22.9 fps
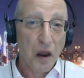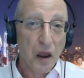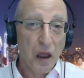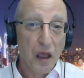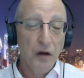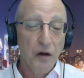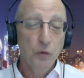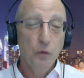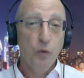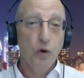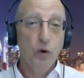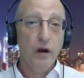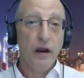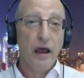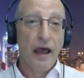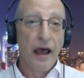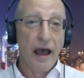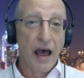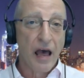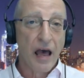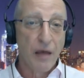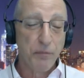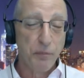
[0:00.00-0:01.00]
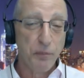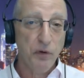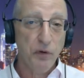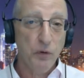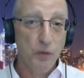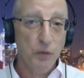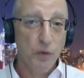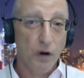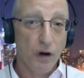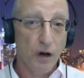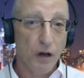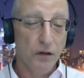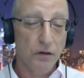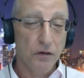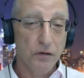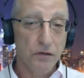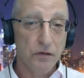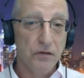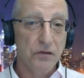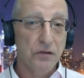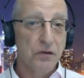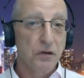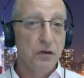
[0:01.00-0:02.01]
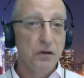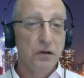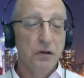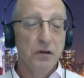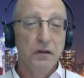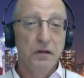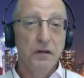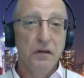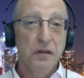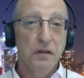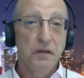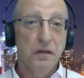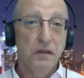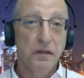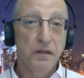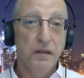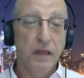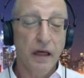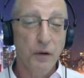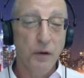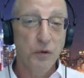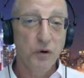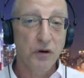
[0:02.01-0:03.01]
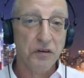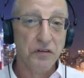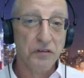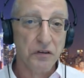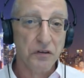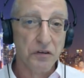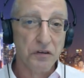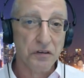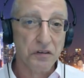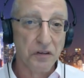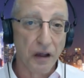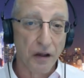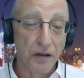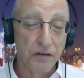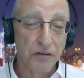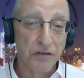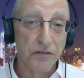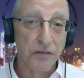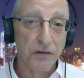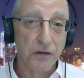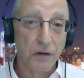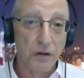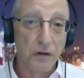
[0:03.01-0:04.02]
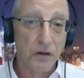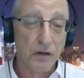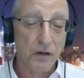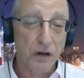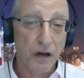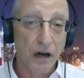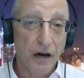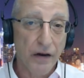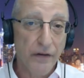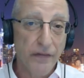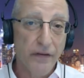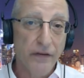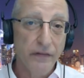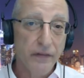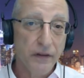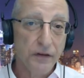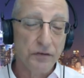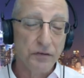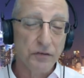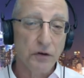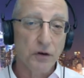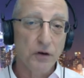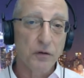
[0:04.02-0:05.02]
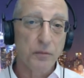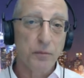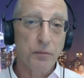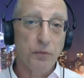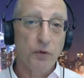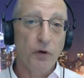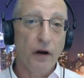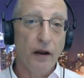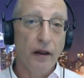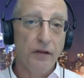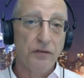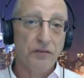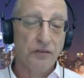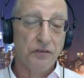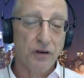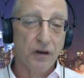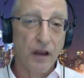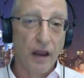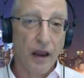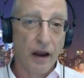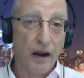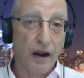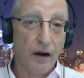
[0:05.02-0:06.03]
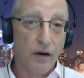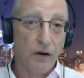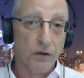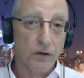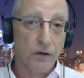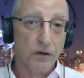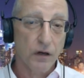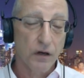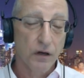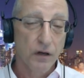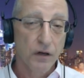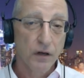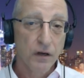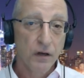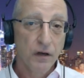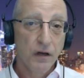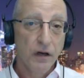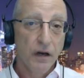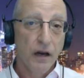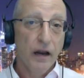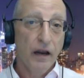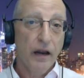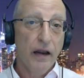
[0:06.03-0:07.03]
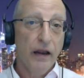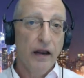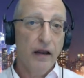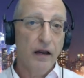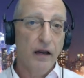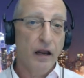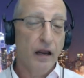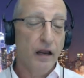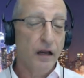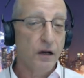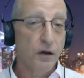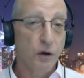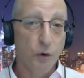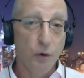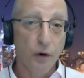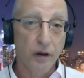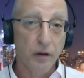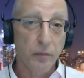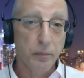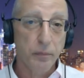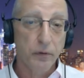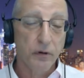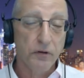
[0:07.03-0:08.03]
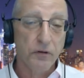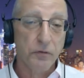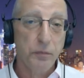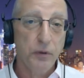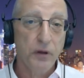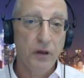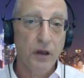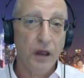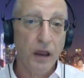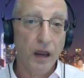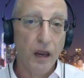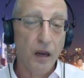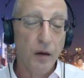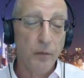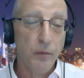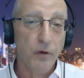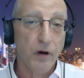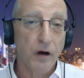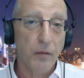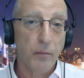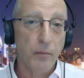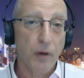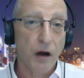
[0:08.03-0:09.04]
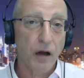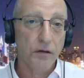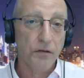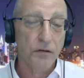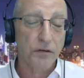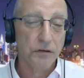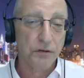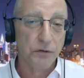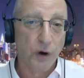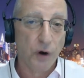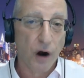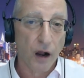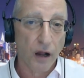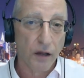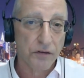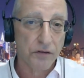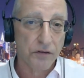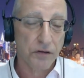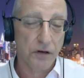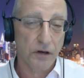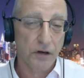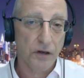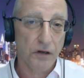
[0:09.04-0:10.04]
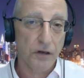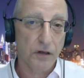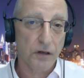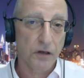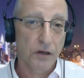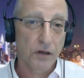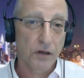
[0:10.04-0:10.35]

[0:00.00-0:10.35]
And what happened was they were successful, and then they started branching out, and QuickBooks became a monstrosity,